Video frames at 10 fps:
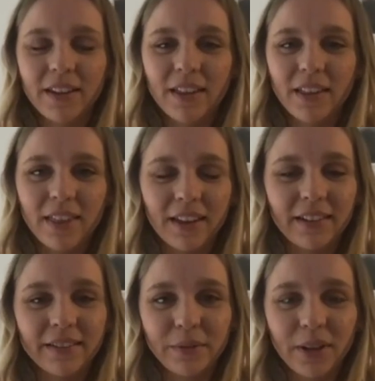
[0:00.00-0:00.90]

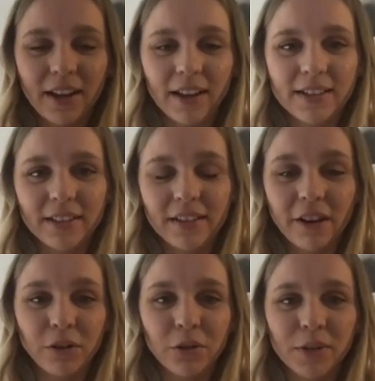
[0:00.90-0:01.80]
Then we had in a
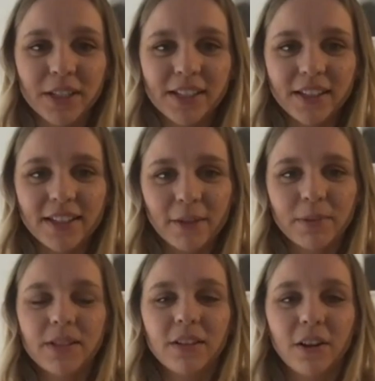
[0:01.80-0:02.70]
very recent
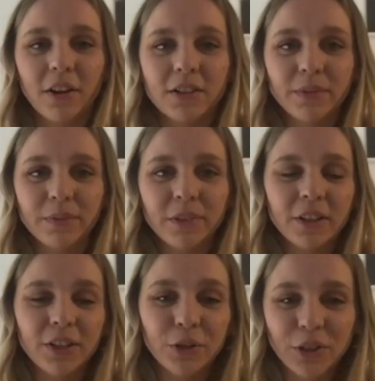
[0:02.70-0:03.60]
episode
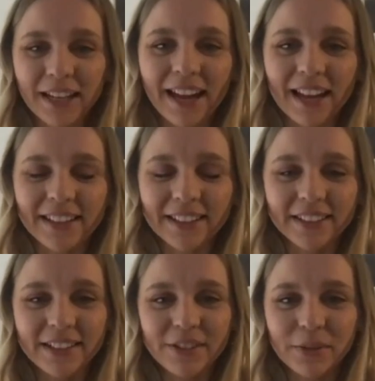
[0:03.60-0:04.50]
Julian
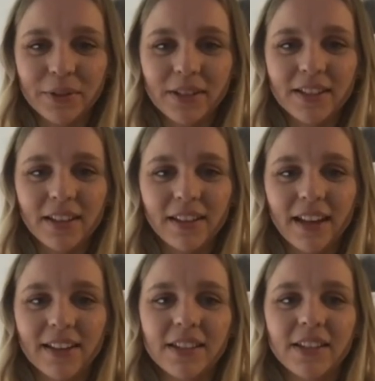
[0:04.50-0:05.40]
Reichelt, who is the
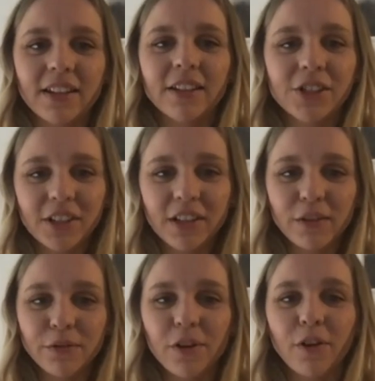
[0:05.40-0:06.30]

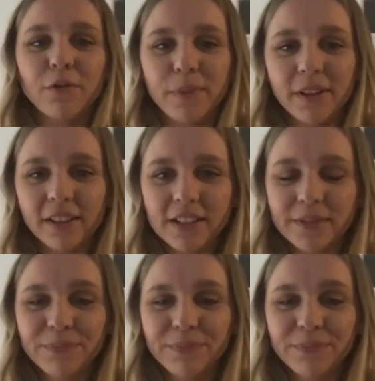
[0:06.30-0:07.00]
editor-in-chief of Bild.